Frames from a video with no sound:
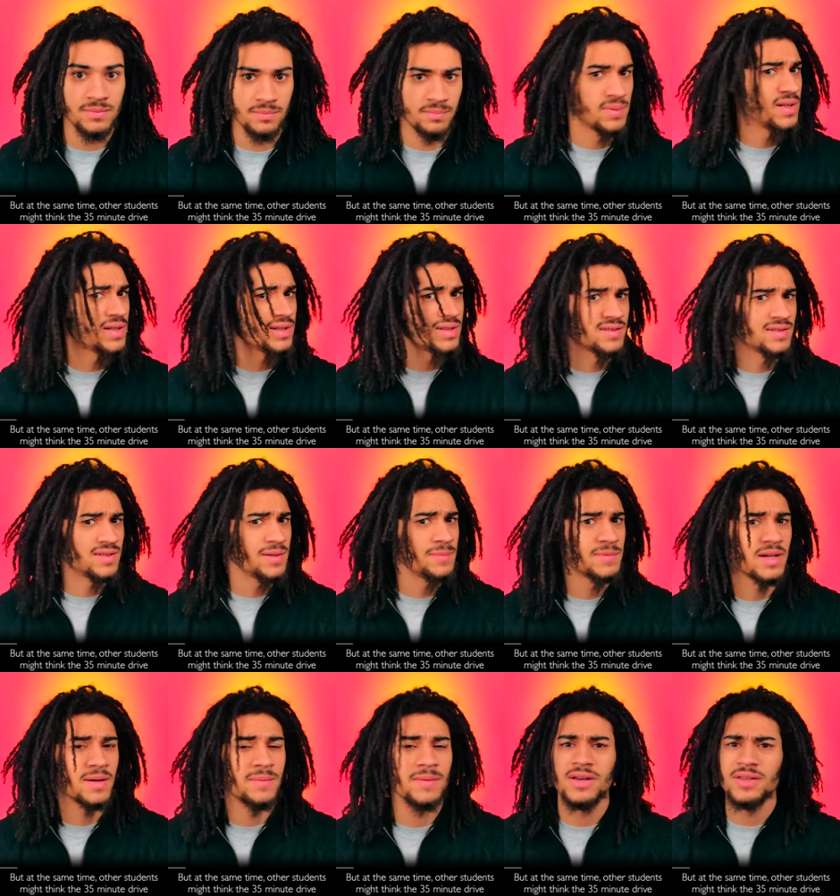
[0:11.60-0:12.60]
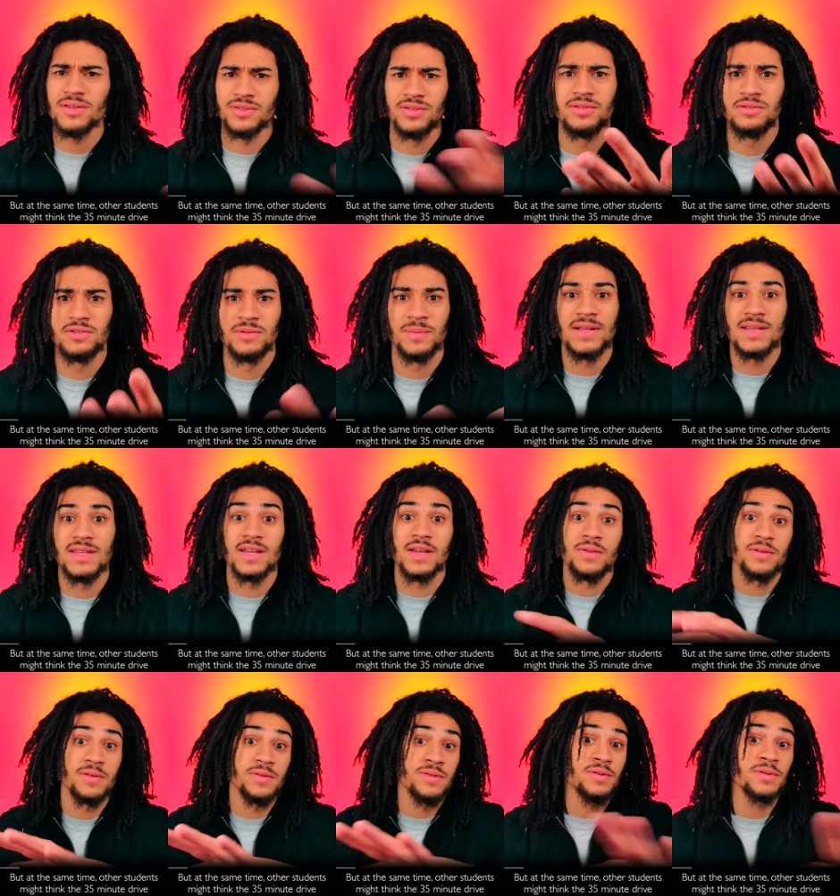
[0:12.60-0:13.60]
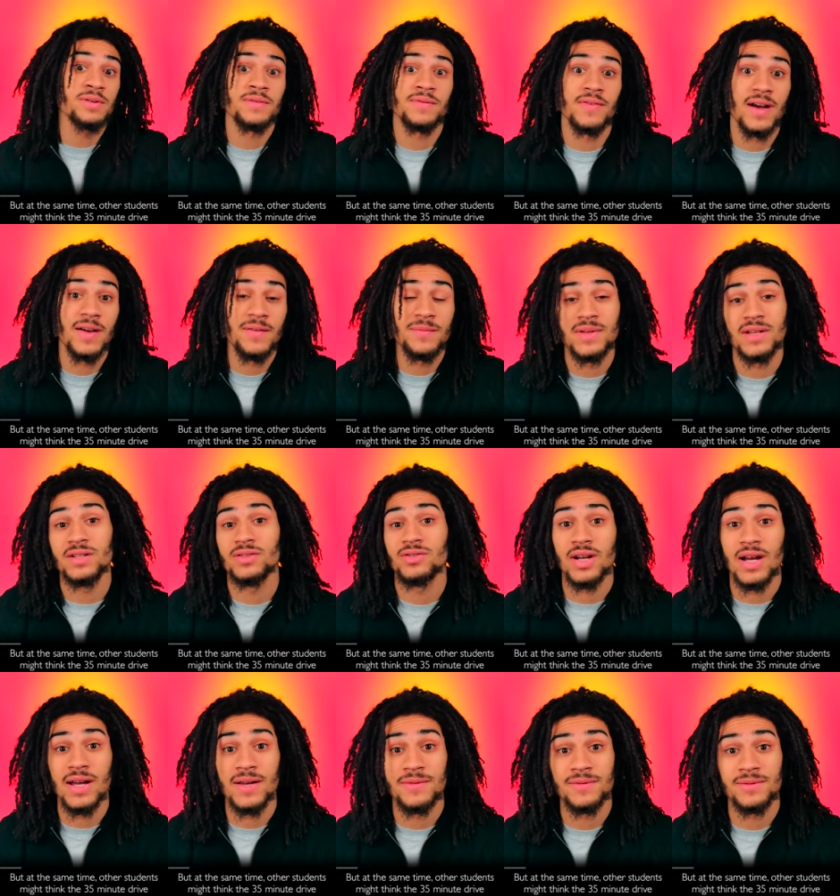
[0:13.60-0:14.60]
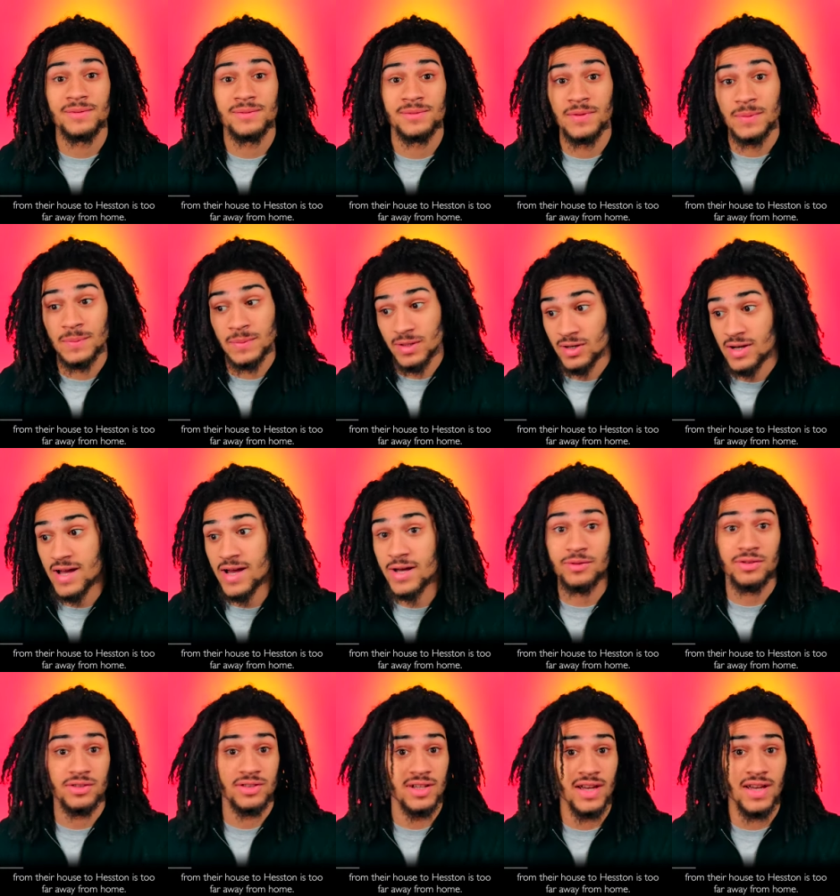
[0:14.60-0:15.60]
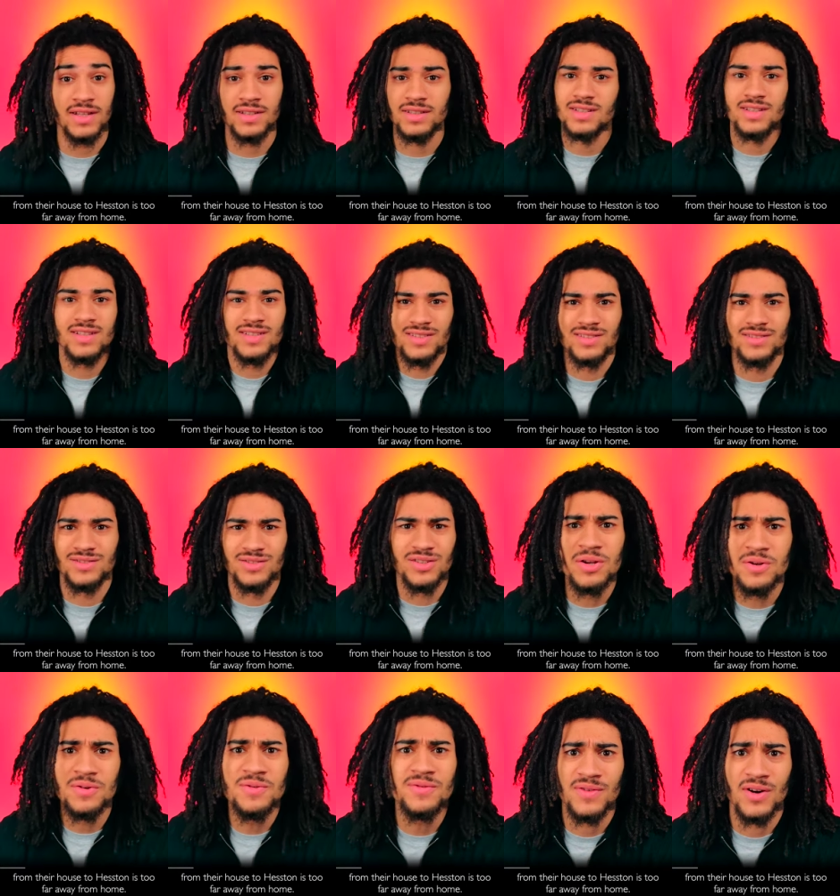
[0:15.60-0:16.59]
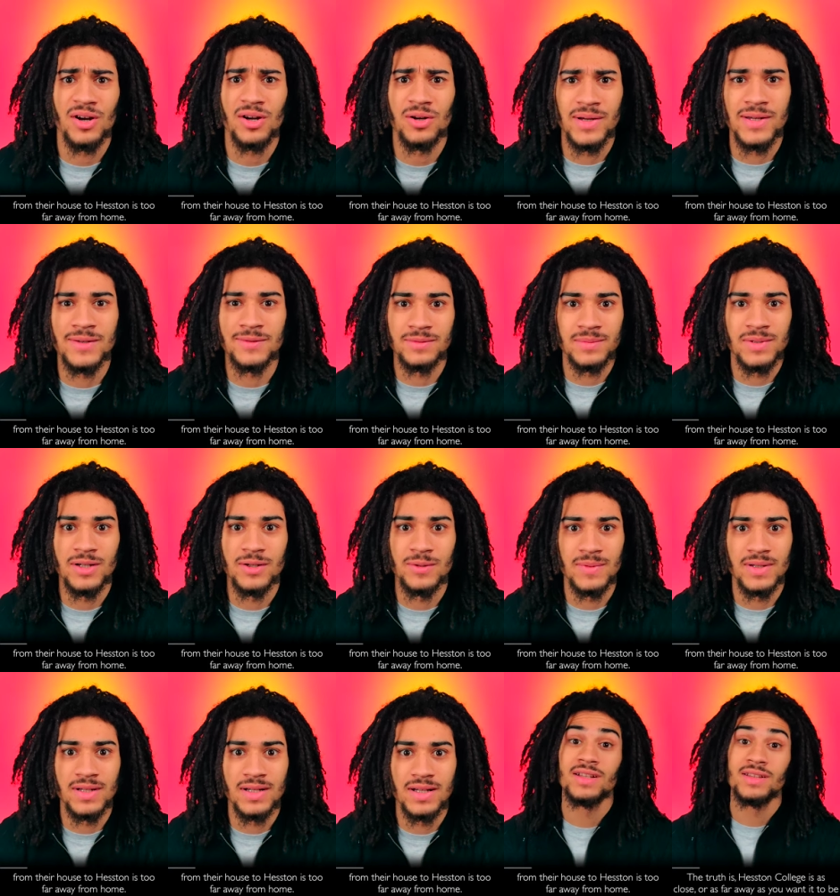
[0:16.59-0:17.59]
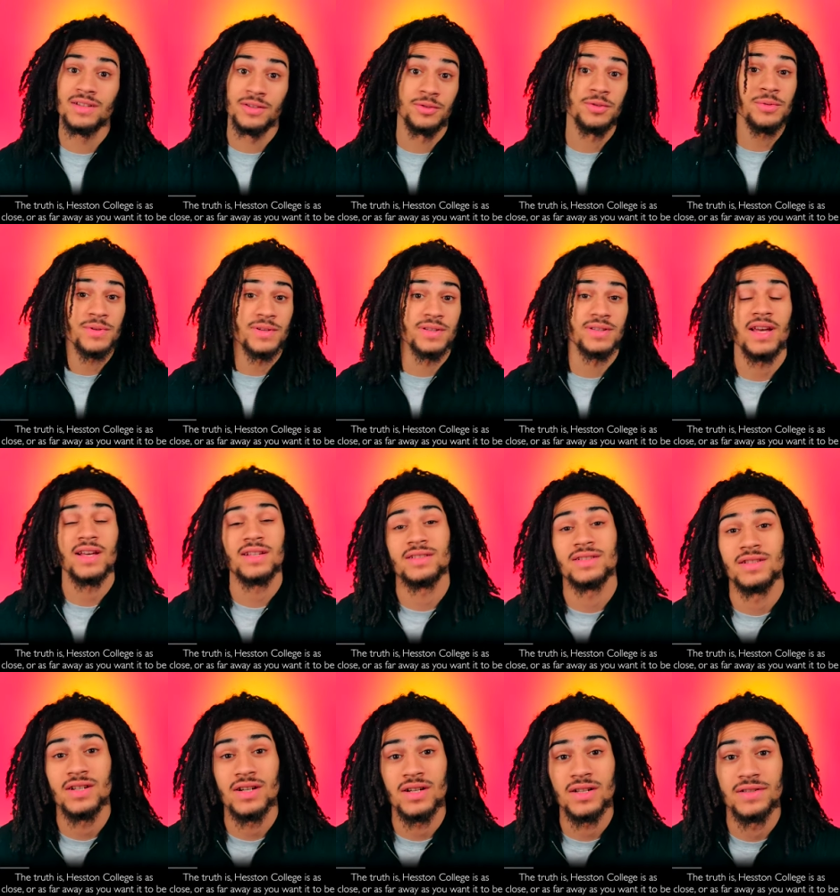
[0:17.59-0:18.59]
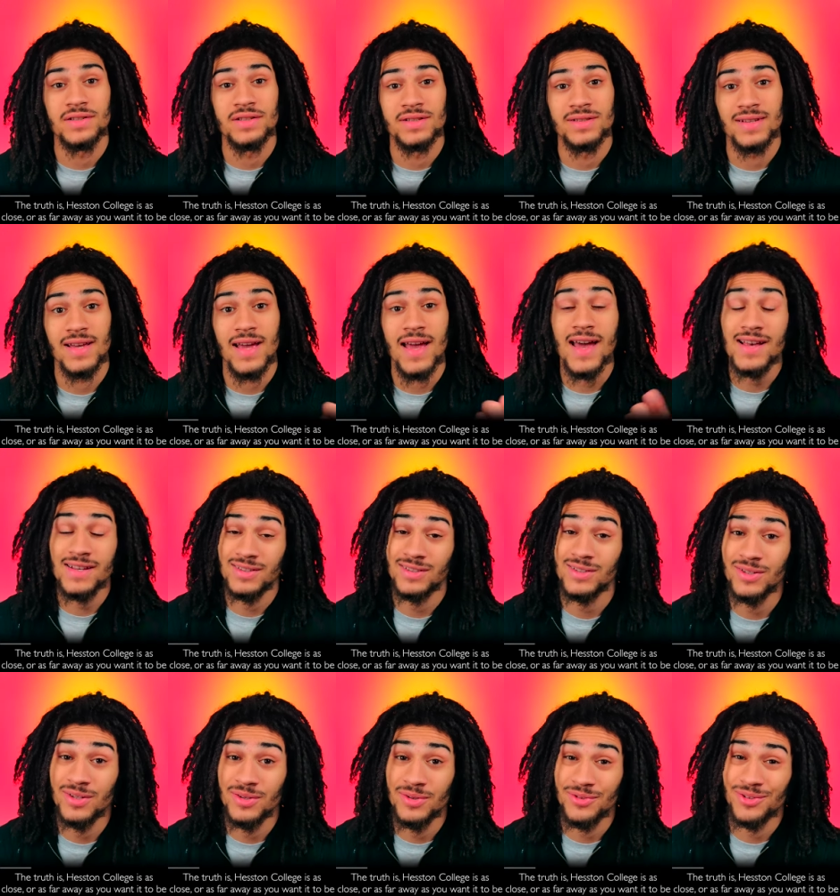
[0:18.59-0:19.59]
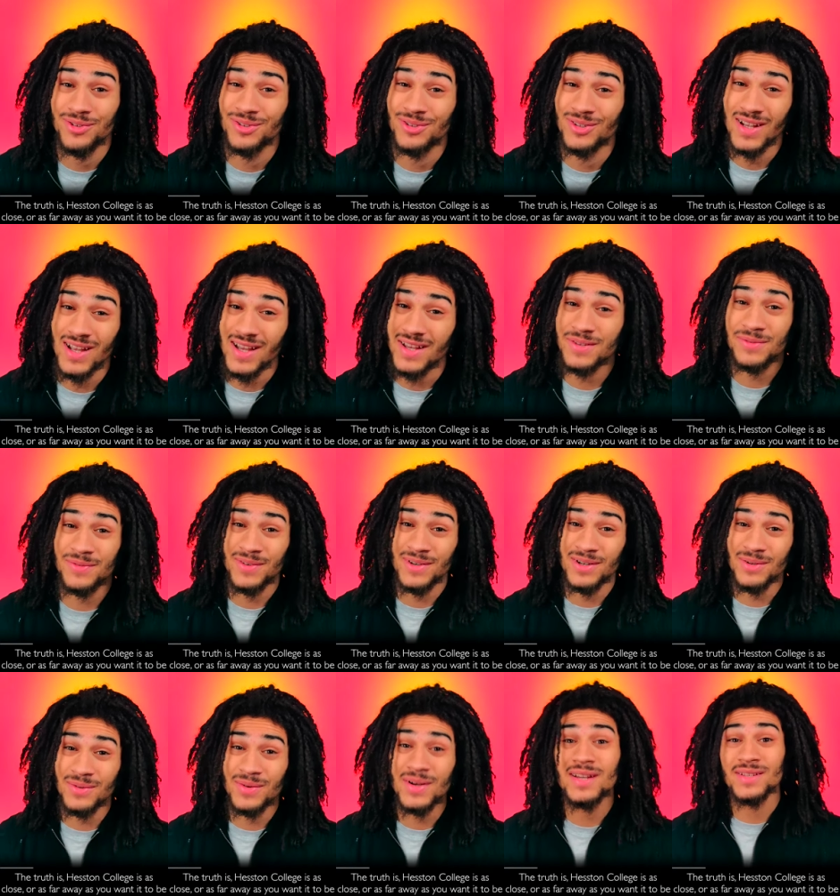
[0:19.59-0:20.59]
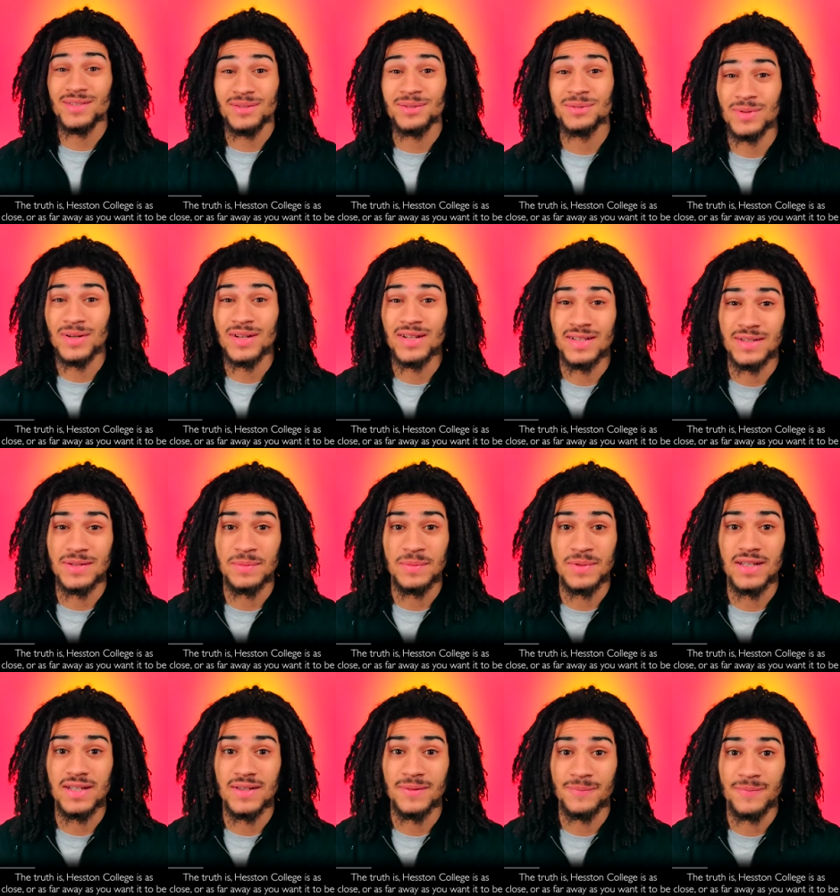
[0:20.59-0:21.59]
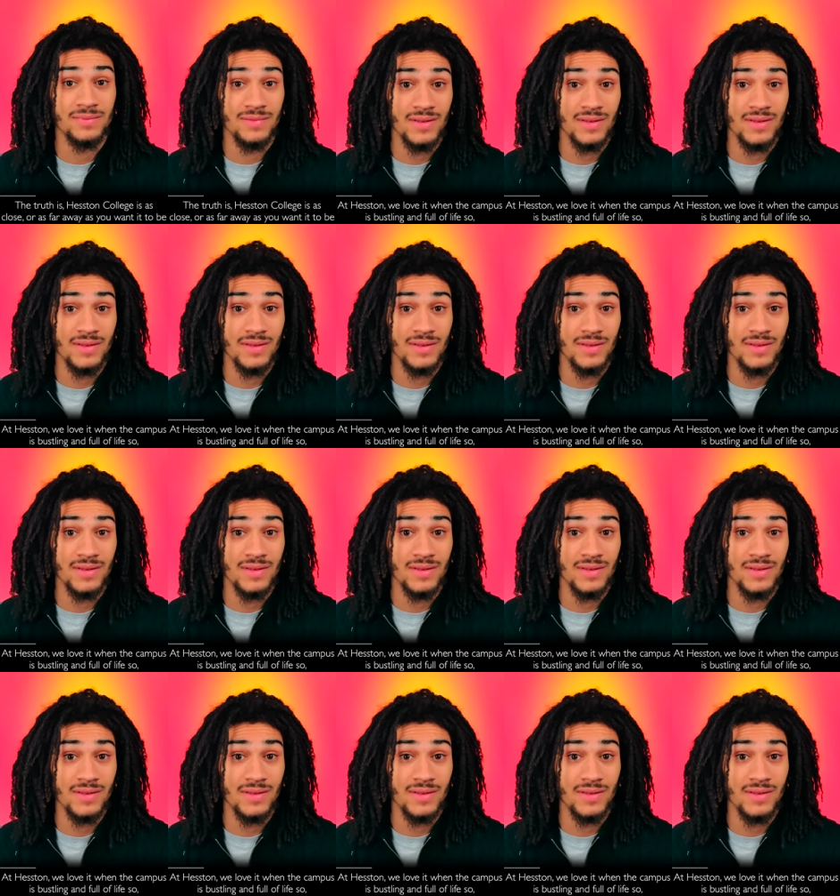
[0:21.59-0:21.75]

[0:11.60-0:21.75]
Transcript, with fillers: But at the same time, other students might think the 35 minute drive from their house to Hesston is too far away from home. The truth is, Hesston College is as close or as far away as you want it to be.